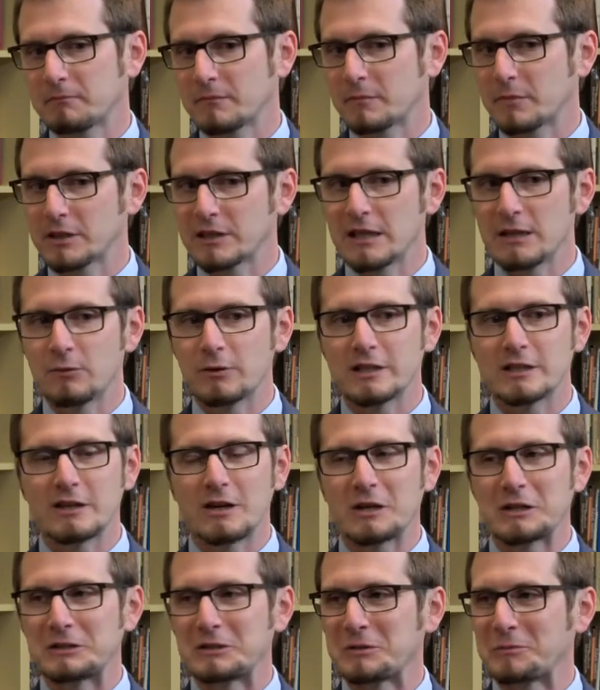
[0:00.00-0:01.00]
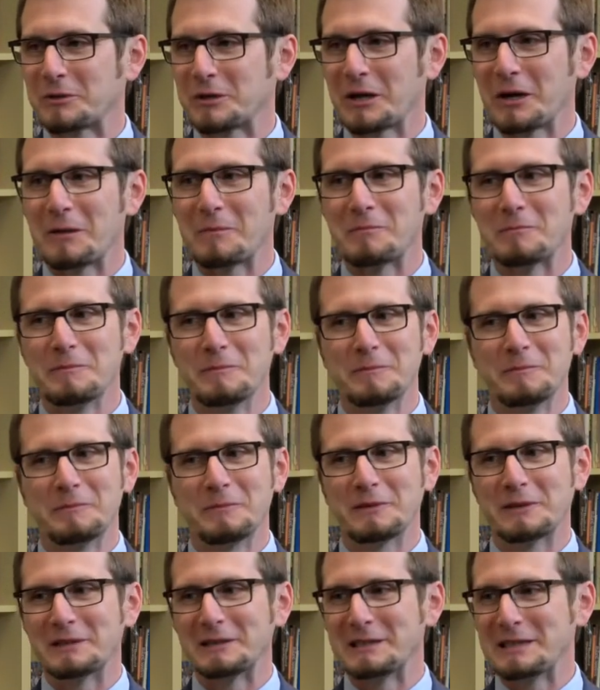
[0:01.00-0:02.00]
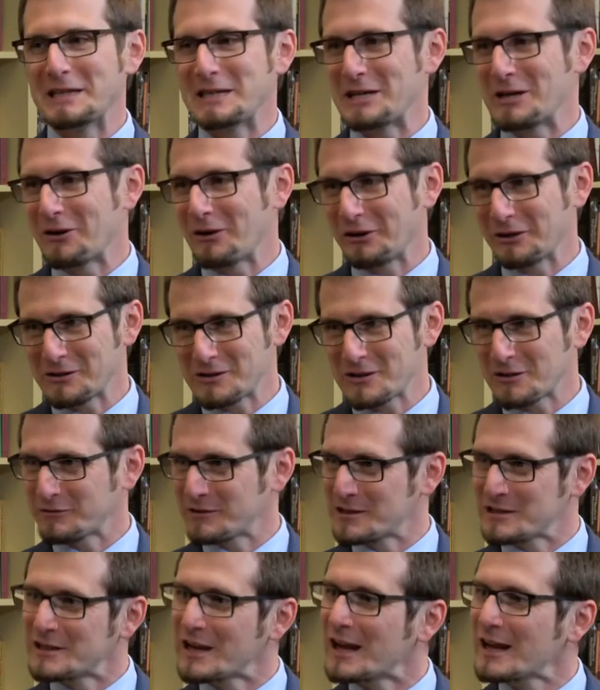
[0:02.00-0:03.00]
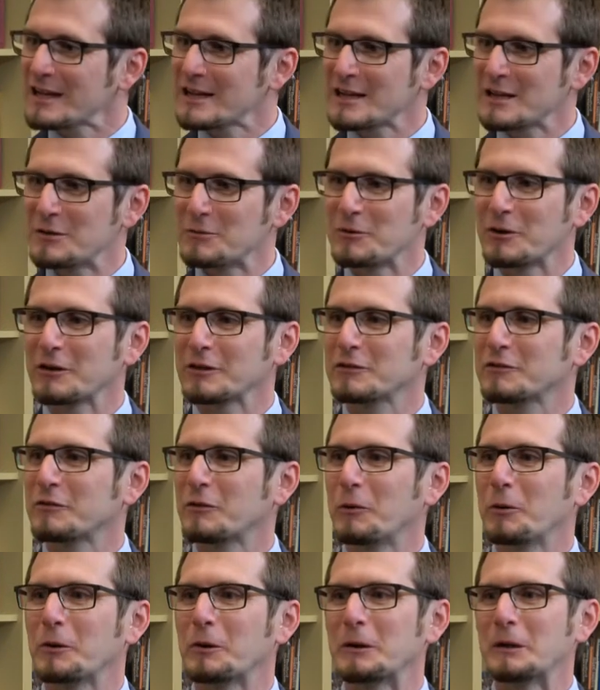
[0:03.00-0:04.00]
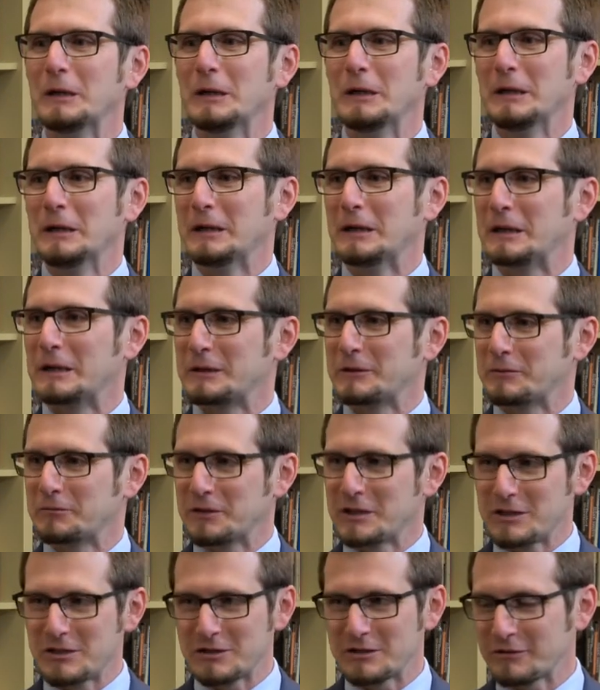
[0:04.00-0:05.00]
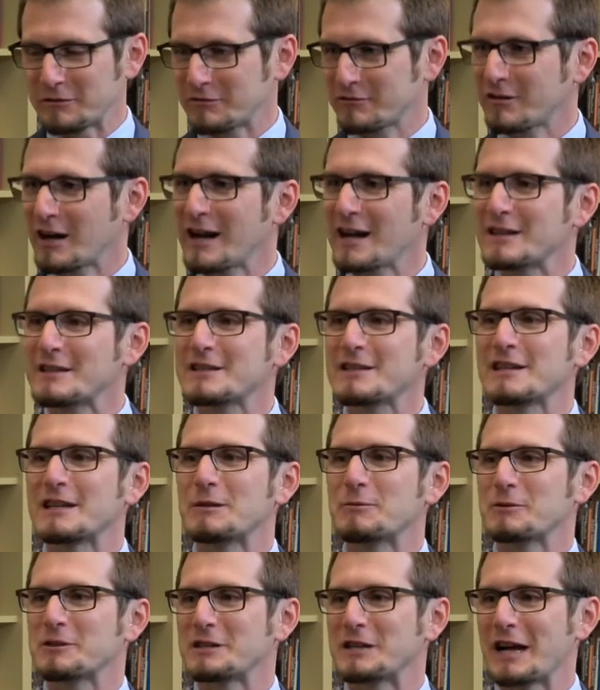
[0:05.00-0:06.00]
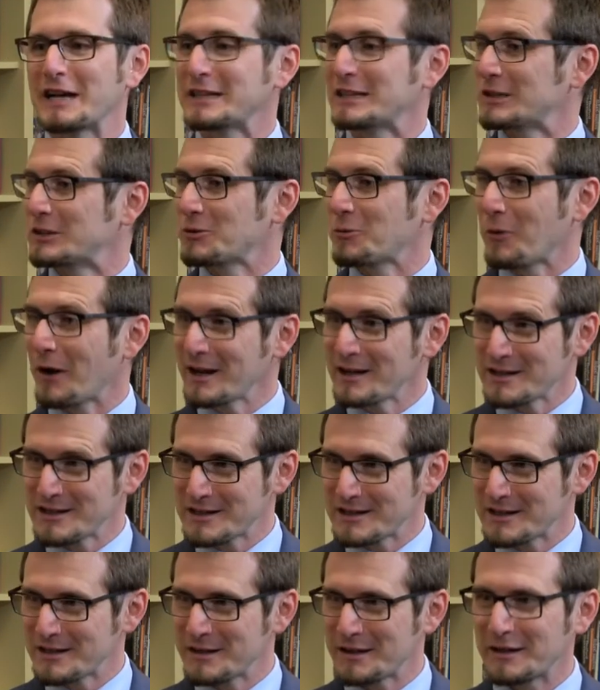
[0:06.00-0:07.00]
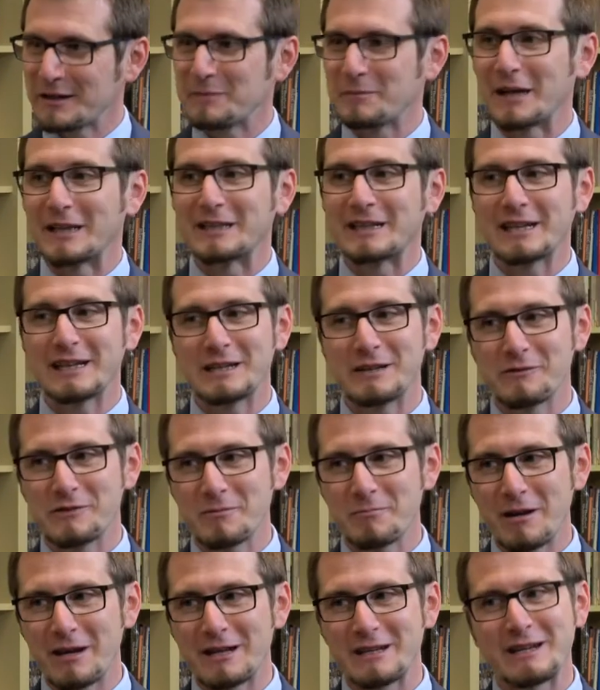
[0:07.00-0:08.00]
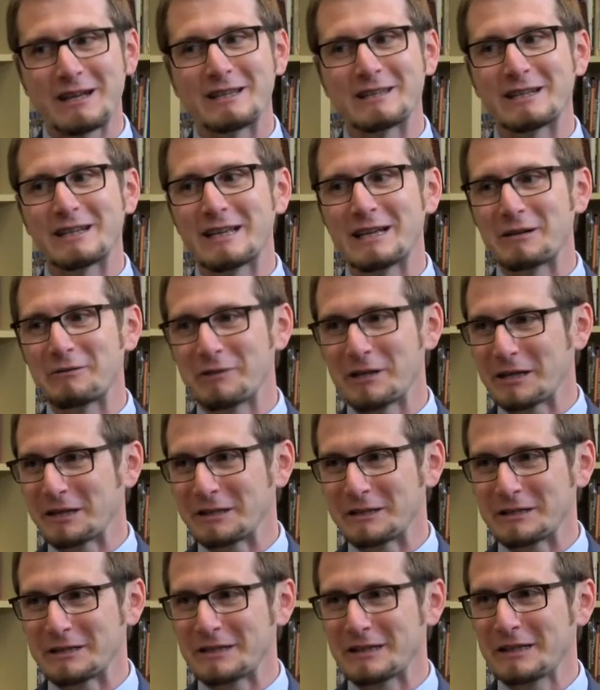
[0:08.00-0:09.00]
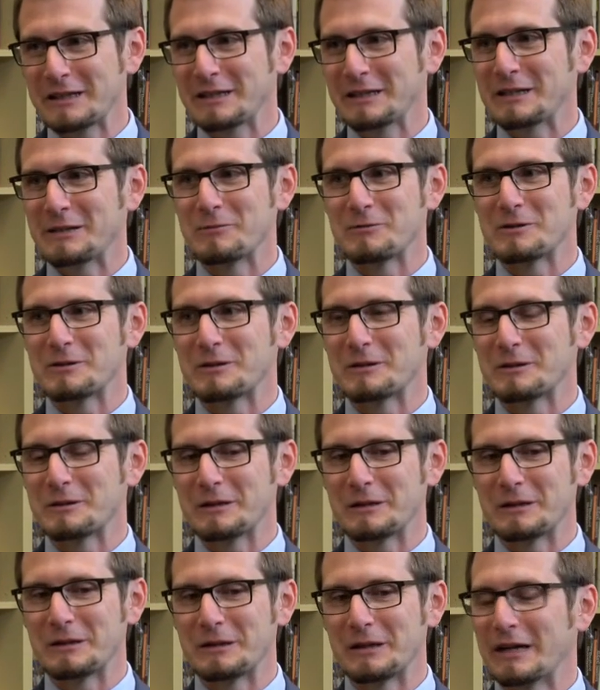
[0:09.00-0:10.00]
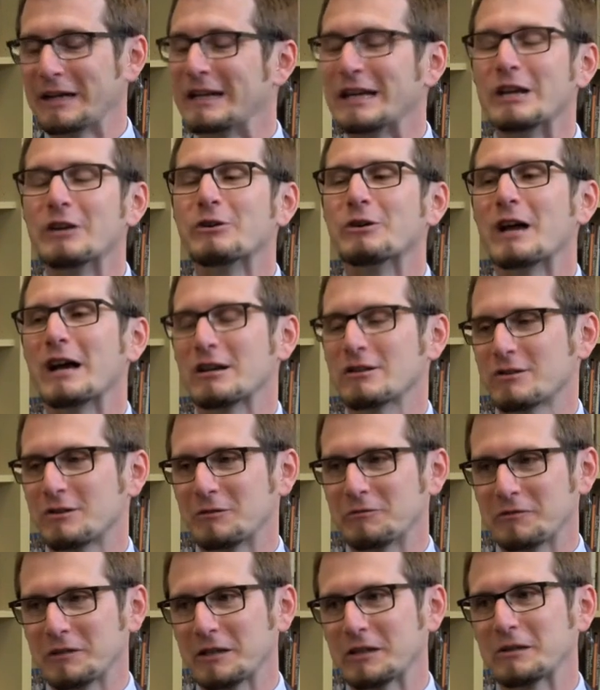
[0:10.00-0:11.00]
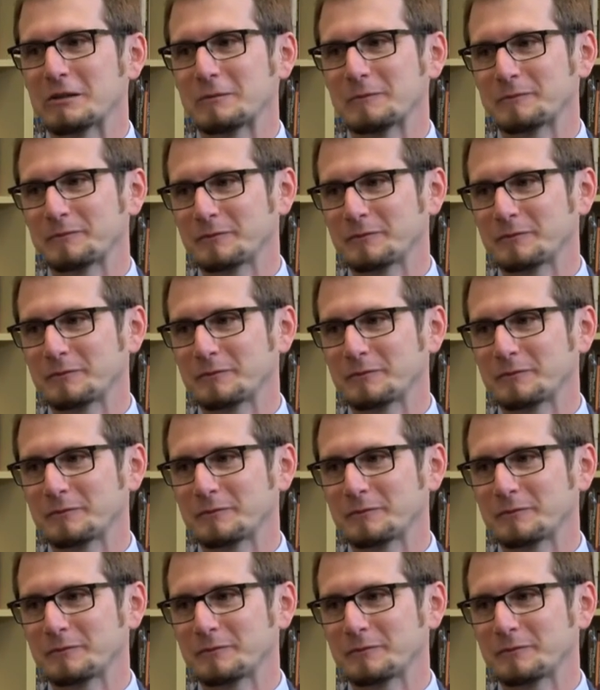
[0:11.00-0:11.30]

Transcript: But he went on to become the leading artist of his day. He worked for the Regent of France. He was knighted twice by the King of Spain and the King of England. He was an international figure.